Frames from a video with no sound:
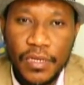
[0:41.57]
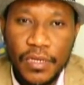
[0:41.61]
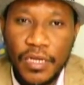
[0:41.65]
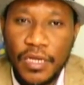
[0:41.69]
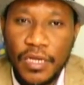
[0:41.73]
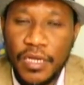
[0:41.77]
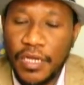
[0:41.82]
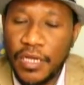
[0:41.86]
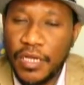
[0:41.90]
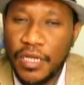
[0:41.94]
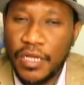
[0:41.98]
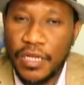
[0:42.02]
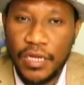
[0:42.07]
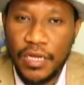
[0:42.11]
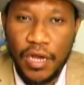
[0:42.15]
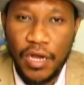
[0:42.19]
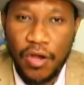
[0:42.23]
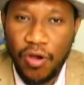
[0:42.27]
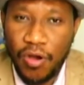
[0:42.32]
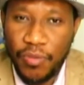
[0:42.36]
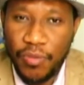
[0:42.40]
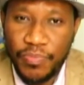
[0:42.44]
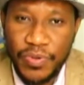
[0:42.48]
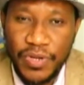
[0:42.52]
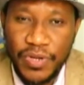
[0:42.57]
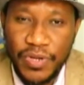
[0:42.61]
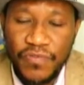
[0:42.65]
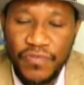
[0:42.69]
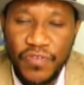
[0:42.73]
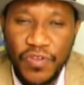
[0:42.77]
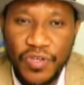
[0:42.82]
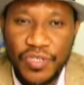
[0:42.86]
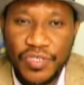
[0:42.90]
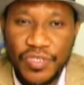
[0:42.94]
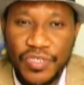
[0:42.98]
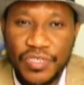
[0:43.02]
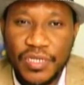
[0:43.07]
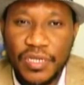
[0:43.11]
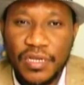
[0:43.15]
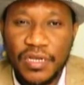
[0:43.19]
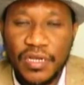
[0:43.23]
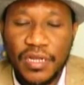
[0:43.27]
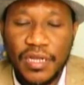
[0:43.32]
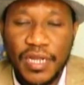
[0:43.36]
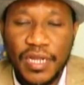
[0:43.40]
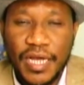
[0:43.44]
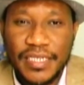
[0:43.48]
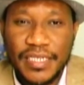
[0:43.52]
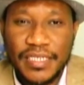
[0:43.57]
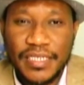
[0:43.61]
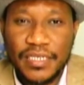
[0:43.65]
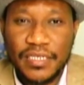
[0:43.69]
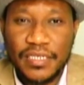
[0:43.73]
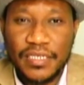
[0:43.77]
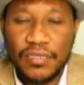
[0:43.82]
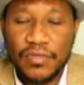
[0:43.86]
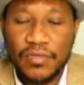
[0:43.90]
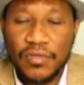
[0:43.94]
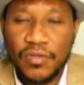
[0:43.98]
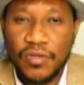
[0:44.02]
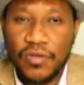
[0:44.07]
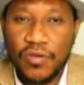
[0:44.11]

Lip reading: In our previous classes,